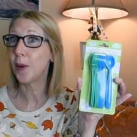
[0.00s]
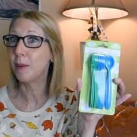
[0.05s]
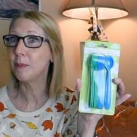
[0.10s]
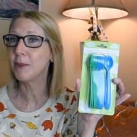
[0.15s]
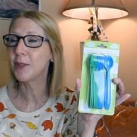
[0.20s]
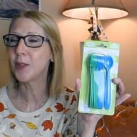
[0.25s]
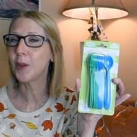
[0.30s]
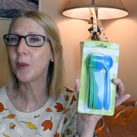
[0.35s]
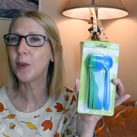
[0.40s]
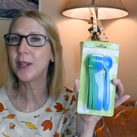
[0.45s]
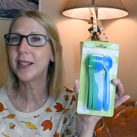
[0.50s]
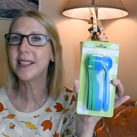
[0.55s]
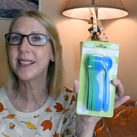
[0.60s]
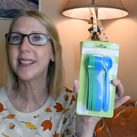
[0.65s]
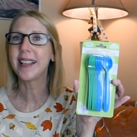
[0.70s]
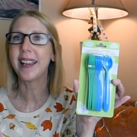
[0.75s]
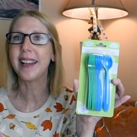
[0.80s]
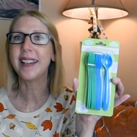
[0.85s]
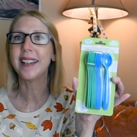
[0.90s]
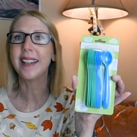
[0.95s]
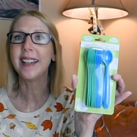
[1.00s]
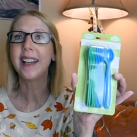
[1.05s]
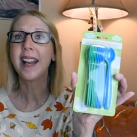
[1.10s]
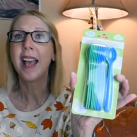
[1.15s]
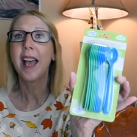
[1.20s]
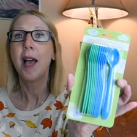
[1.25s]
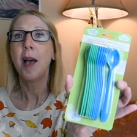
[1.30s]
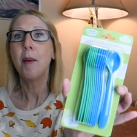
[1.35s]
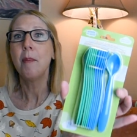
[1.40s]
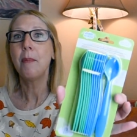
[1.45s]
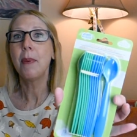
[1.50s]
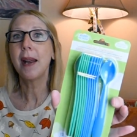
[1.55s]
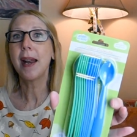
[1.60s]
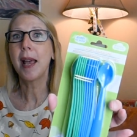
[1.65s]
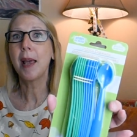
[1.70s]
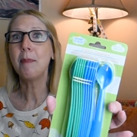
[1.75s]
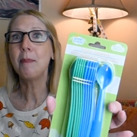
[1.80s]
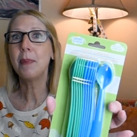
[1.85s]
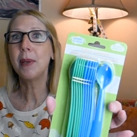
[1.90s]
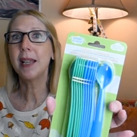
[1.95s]
I'm so excited. But
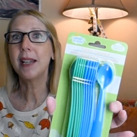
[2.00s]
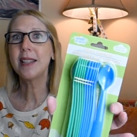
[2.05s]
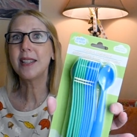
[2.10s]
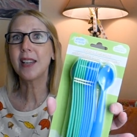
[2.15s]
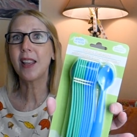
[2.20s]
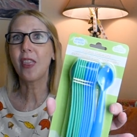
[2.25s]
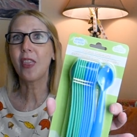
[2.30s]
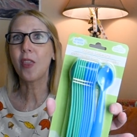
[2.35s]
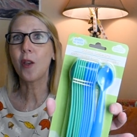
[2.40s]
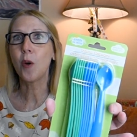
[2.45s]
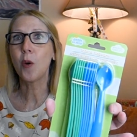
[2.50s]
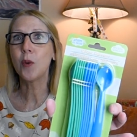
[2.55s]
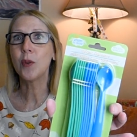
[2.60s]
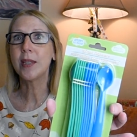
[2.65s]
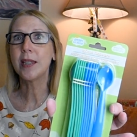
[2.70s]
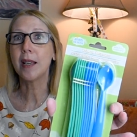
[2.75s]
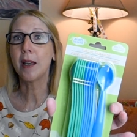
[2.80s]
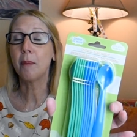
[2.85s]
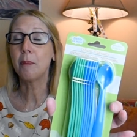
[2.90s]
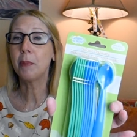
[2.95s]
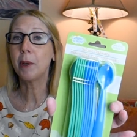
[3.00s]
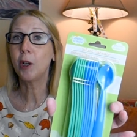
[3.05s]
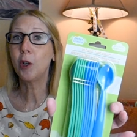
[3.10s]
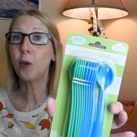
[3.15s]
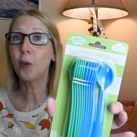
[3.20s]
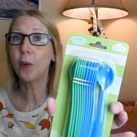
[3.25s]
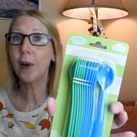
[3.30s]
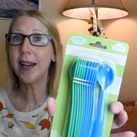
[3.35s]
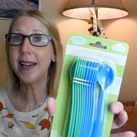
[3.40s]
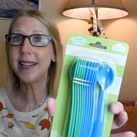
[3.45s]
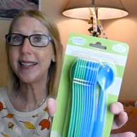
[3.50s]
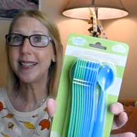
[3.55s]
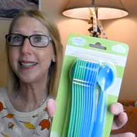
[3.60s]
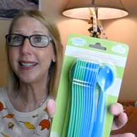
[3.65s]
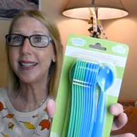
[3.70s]
I picked those up. Great